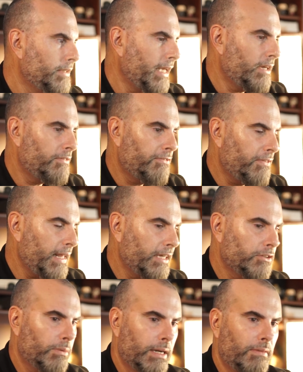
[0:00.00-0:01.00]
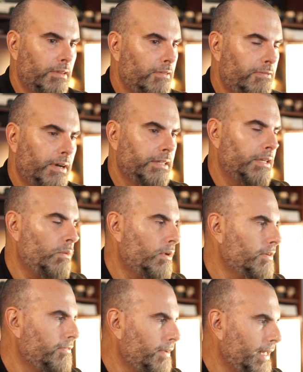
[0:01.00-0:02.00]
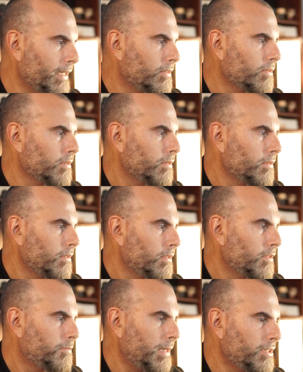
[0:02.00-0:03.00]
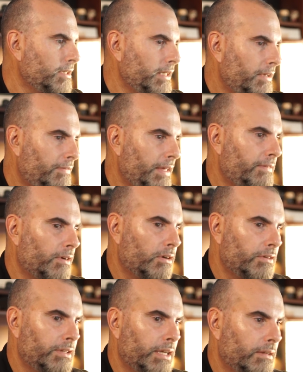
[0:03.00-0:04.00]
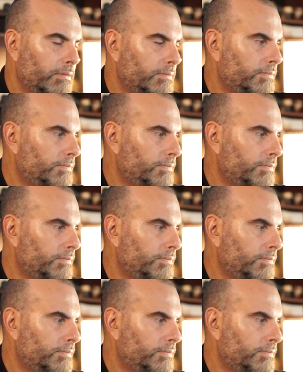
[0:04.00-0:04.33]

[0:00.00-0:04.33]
They can flex whatever the fuck they want to flex, especially if they've earned it.